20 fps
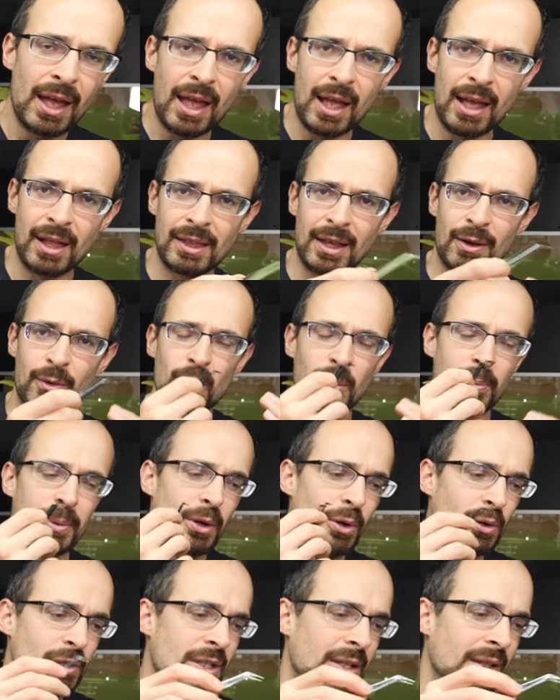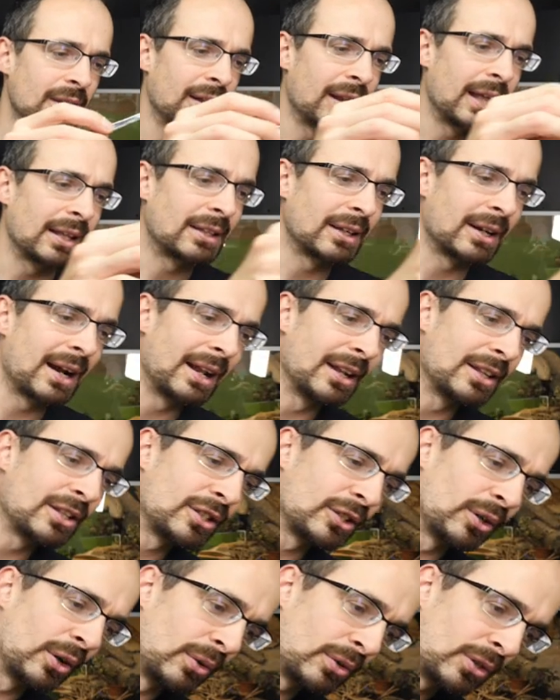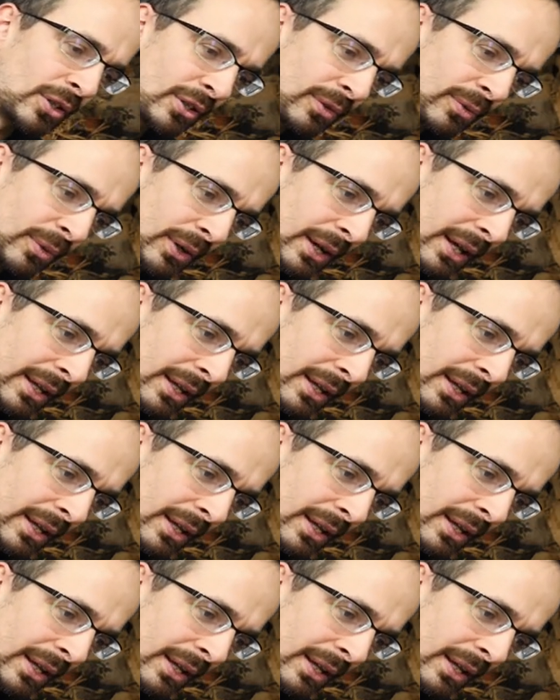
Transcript: And I will be using the lateralis roaches for